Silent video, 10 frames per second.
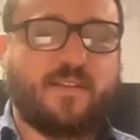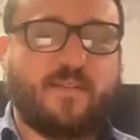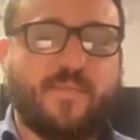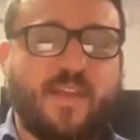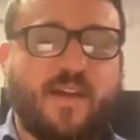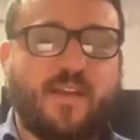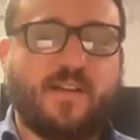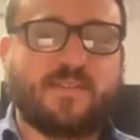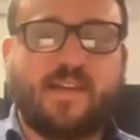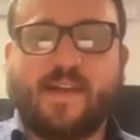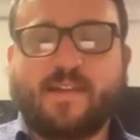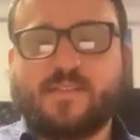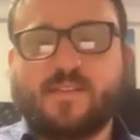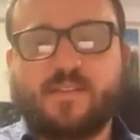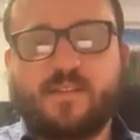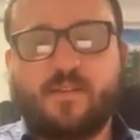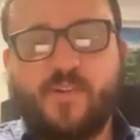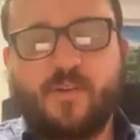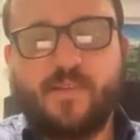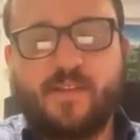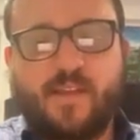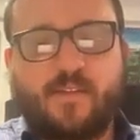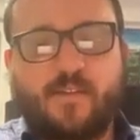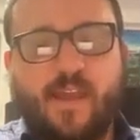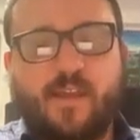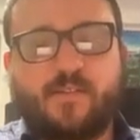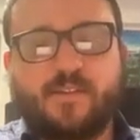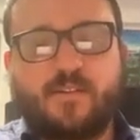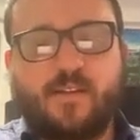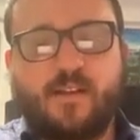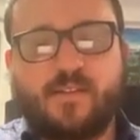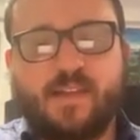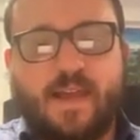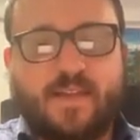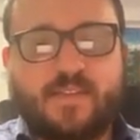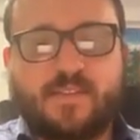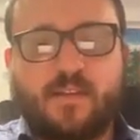be on all sides since the perpendicular angles are on all sides.